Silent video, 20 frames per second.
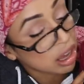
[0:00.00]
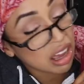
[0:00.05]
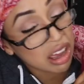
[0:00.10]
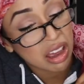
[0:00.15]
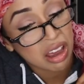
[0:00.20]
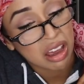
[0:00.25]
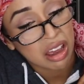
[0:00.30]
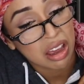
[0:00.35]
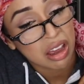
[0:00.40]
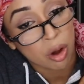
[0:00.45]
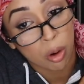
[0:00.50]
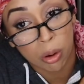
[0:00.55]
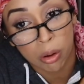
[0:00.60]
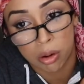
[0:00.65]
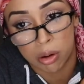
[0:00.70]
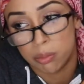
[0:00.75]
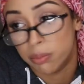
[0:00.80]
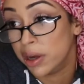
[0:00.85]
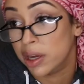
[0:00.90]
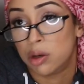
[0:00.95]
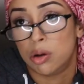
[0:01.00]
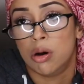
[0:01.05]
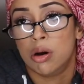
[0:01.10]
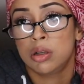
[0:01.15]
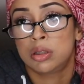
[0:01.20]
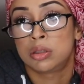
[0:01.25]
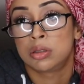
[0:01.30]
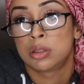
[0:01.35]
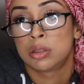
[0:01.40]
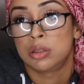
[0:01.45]
Eh? Oh, my
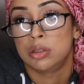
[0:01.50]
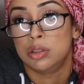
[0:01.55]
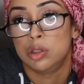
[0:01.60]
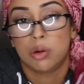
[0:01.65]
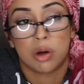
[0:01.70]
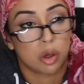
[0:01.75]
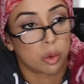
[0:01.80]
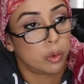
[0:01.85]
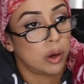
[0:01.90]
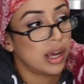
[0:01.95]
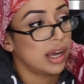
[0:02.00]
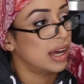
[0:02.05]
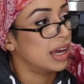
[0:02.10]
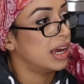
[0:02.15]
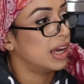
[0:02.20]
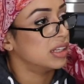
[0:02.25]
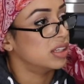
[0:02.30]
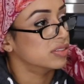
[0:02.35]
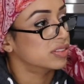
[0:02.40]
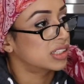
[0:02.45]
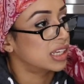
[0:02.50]
God. You are way ahead of